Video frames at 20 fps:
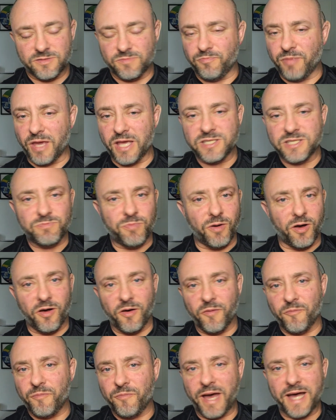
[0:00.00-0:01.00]

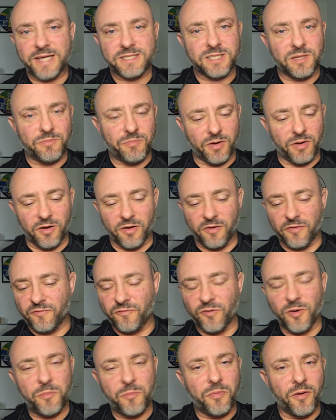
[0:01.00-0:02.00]
Baseball, basketball,
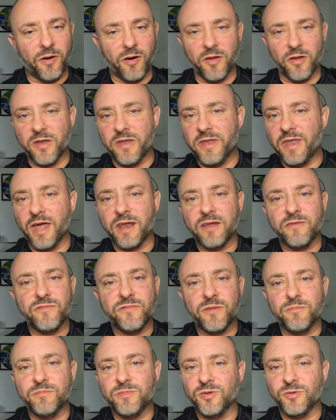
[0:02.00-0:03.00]
football, none of
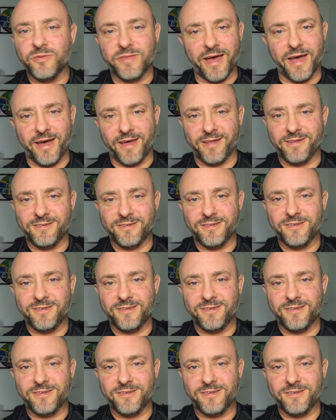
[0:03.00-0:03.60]
them do that.